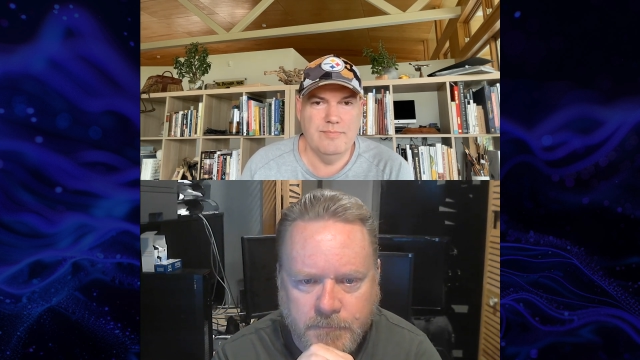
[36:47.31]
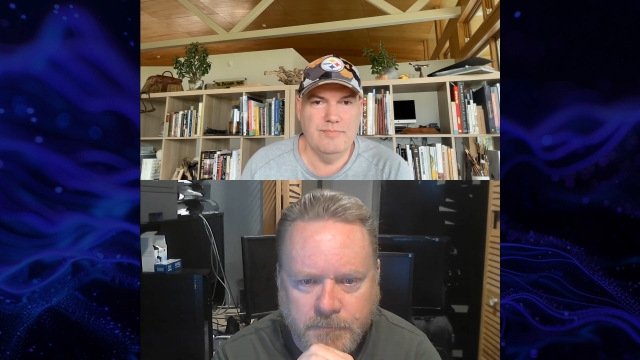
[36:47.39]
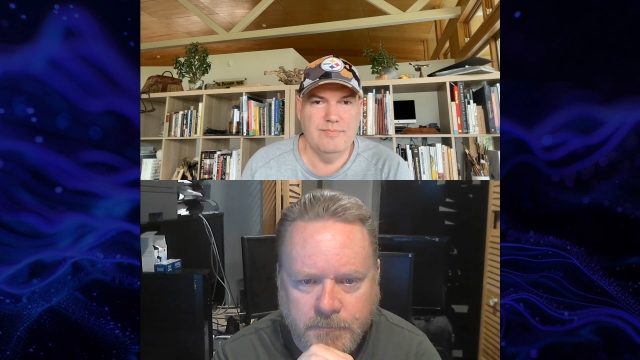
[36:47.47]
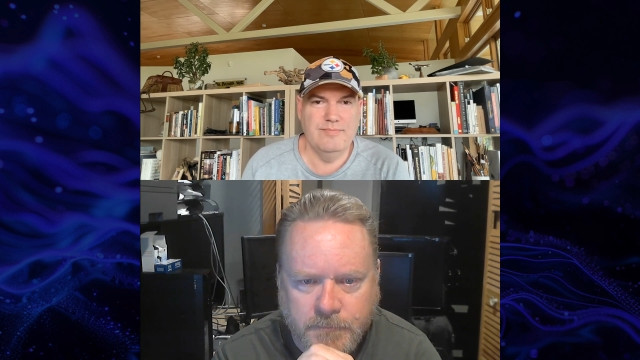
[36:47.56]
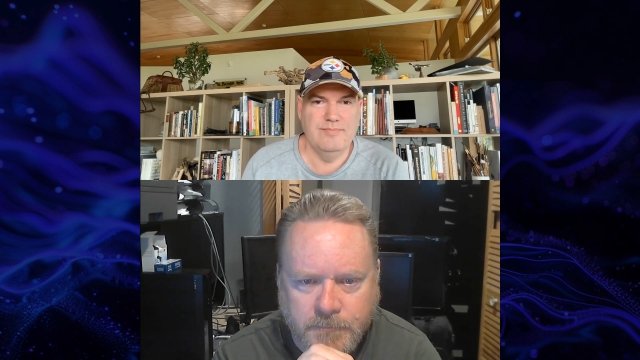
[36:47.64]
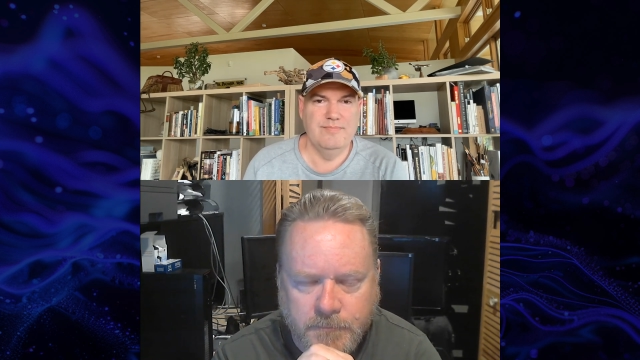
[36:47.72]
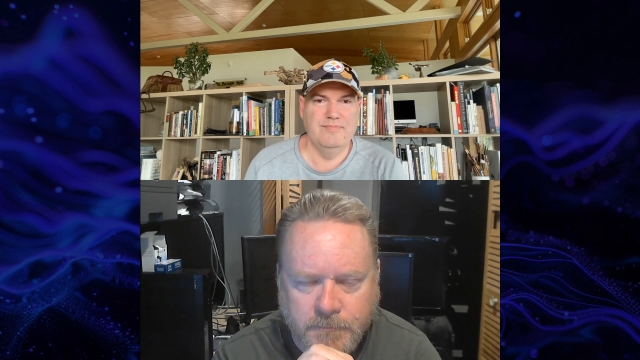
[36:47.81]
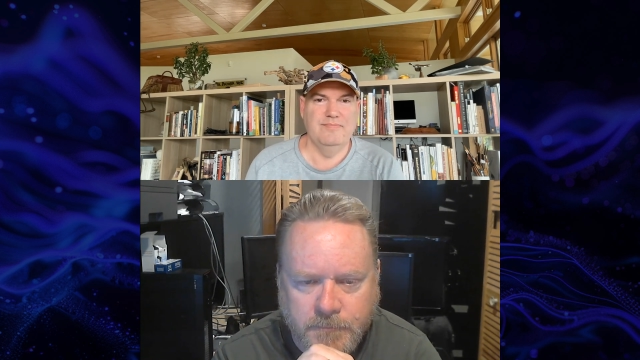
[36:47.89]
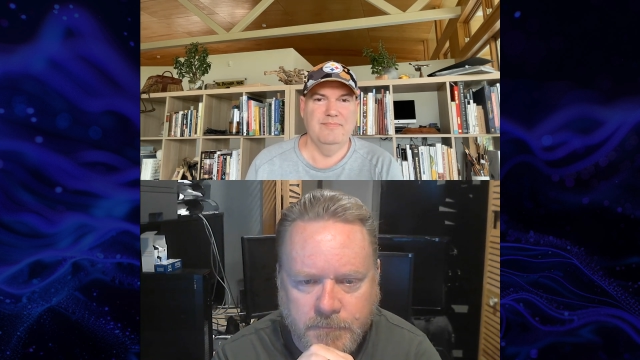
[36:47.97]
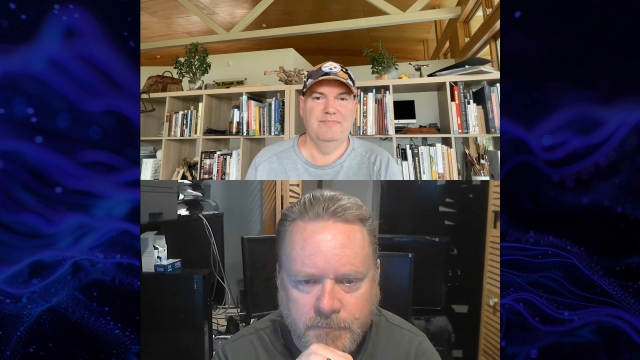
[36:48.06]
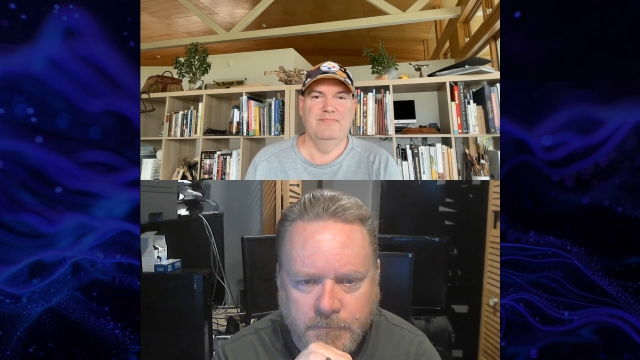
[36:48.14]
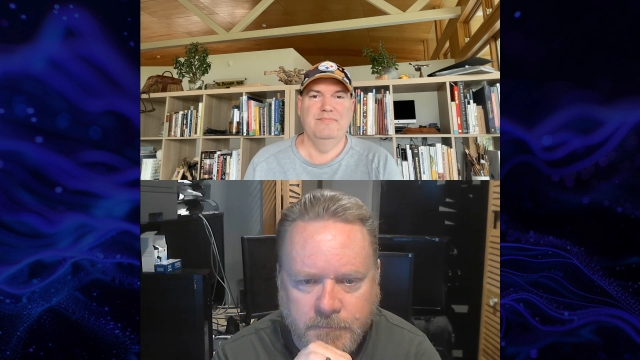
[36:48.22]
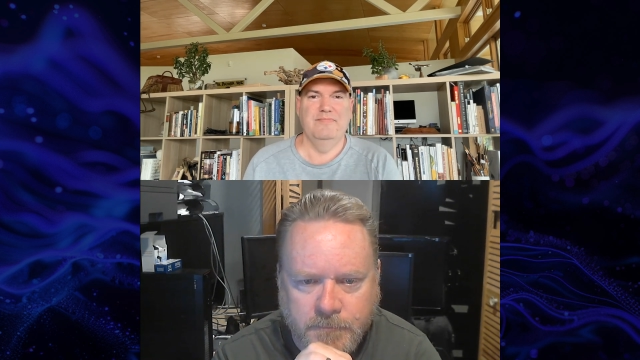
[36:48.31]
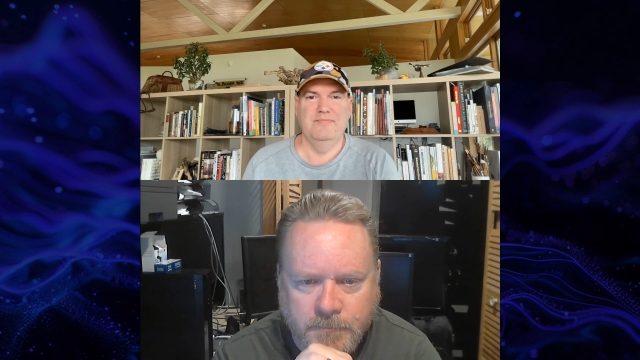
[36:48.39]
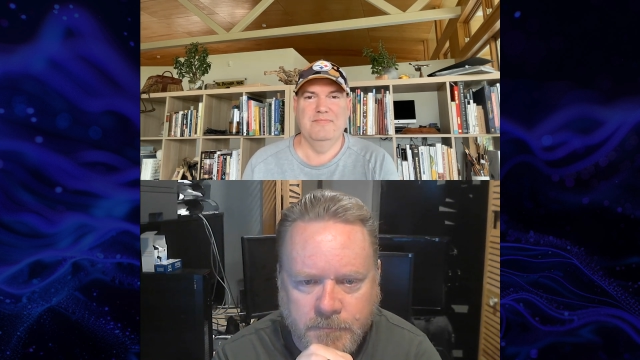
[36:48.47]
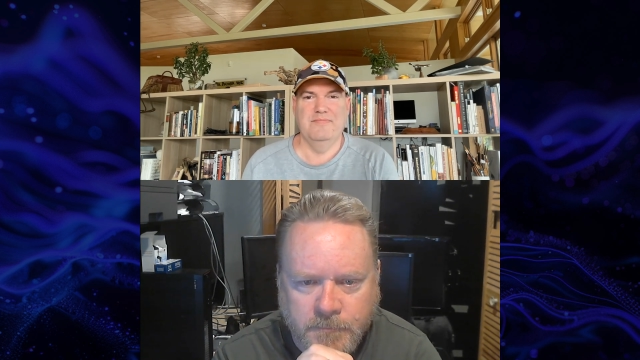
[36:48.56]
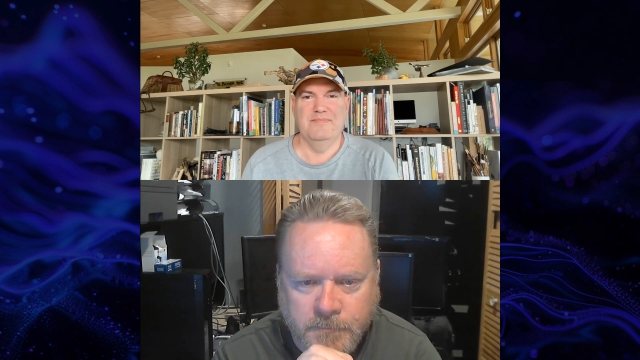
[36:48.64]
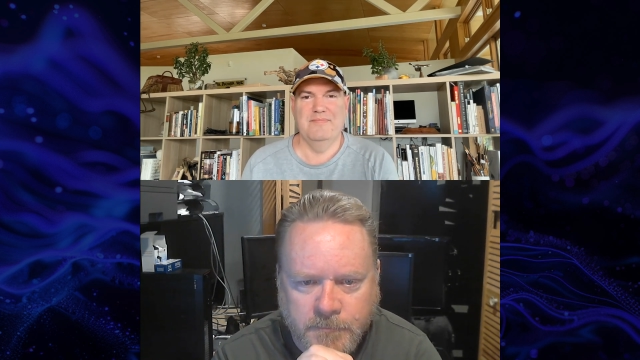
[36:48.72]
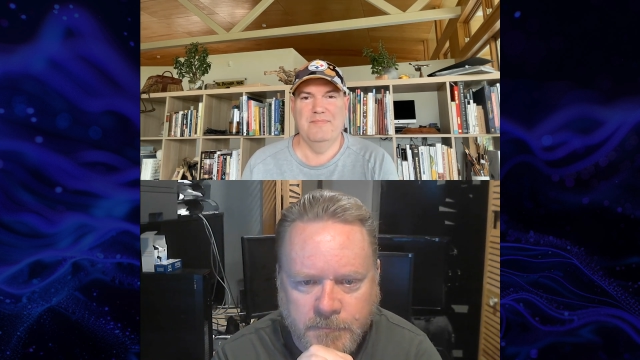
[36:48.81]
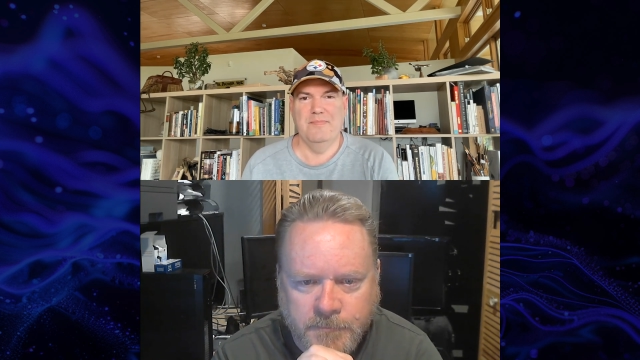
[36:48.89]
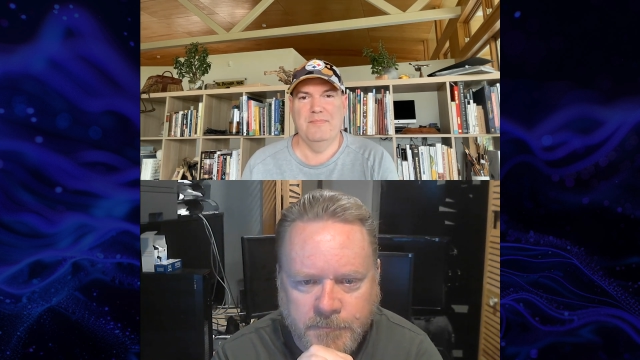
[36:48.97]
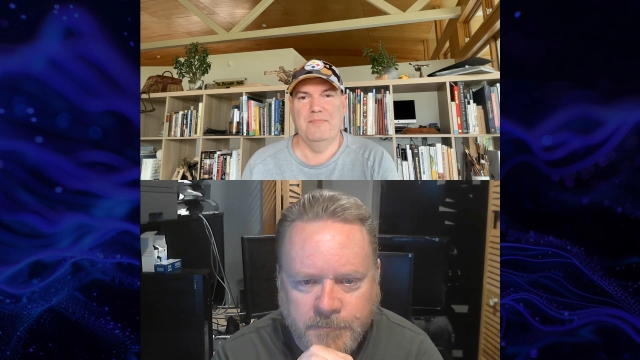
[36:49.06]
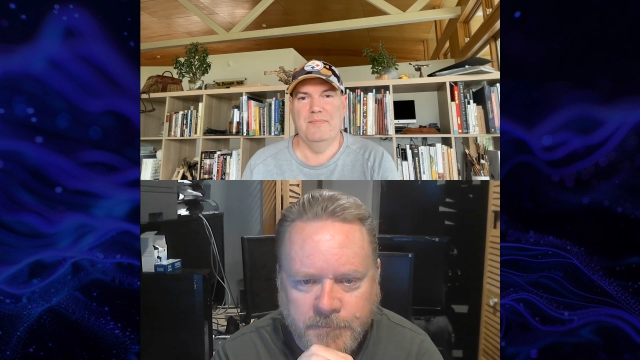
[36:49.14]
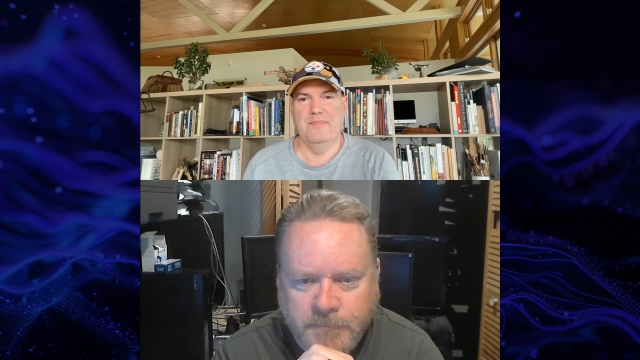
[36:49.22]

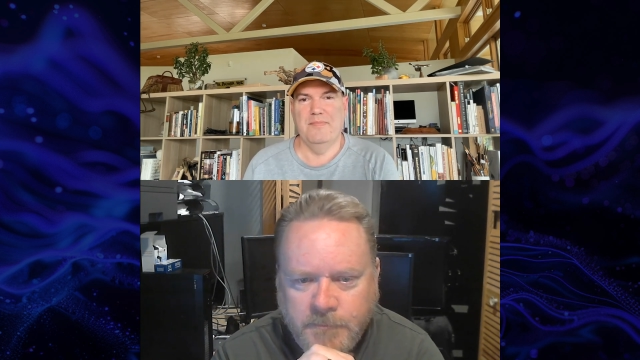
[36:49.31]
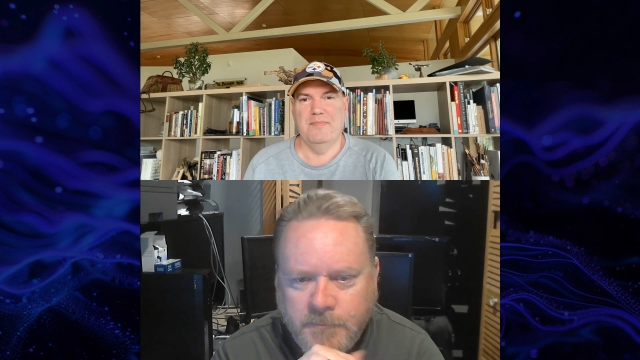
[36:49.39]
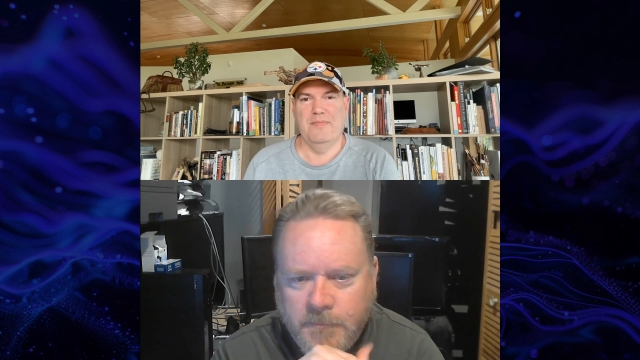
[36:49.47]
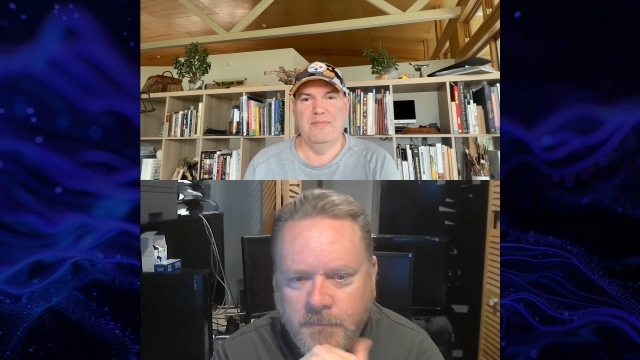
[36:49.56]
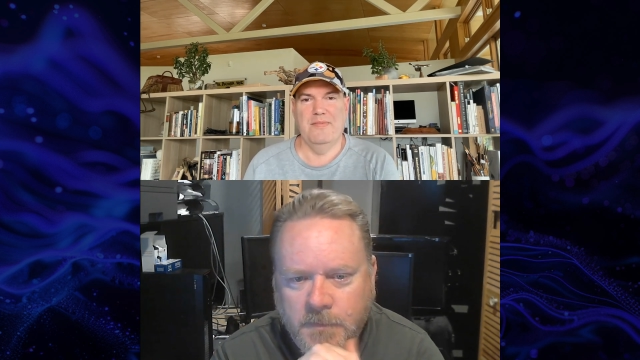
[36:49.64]
[no speech]